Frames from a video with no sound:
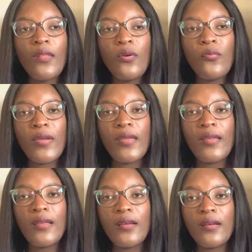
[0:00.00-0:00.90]

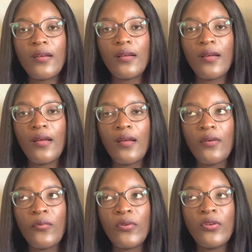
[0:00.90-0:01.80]
we
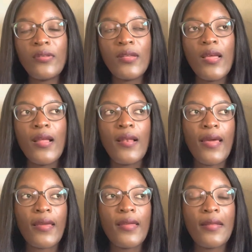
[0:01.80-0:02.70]
don't,
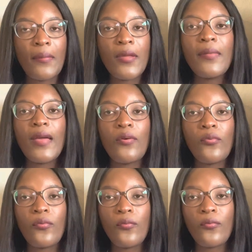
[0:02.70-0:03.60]
like in Namibia,
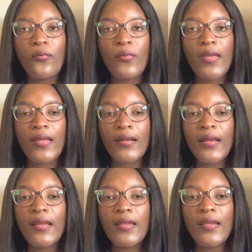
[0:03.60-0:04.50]
we
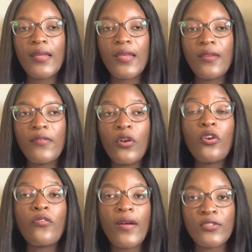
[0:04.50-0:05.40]
really give a lot
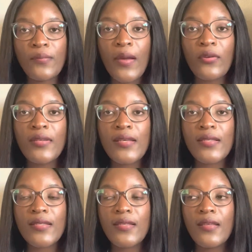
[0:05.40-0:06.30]
of
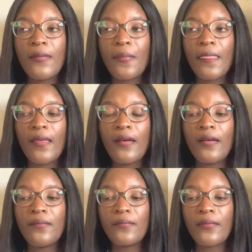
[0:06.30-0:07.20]
antibiotics
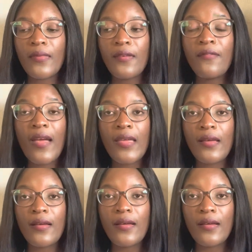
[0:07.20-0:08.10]

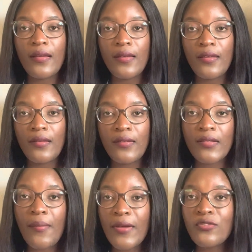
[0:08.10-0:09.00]
via
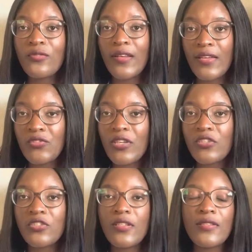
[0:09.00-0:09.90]
intramuscular
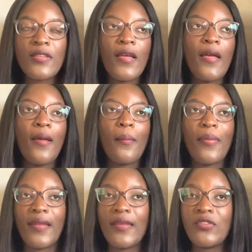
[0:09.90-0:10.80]
injections,
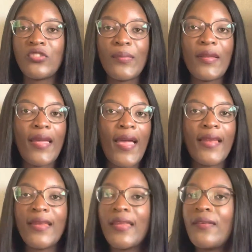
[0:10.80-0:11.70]
but in Germany I
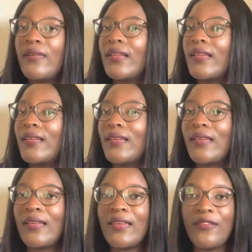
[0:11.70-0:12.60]
didn't even
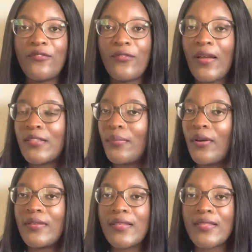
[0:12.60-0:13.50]
give
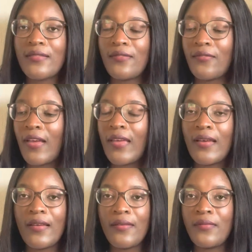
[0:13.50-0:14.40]
antibiotics
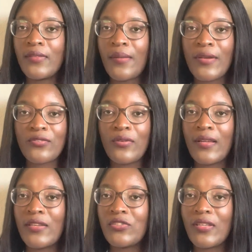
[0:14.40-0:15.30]
via intramuscular
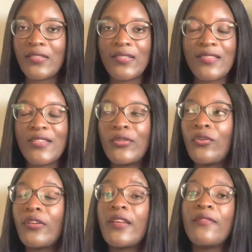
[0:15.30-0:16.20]
injections,
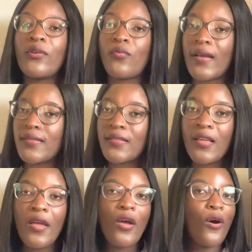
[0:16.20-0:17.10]
not even once.
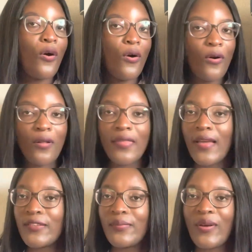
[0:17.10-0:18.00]
All the
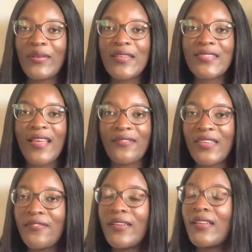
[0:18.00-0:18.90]
antibiotics I've
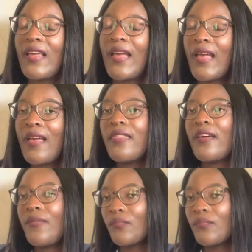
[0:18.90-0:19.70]
given either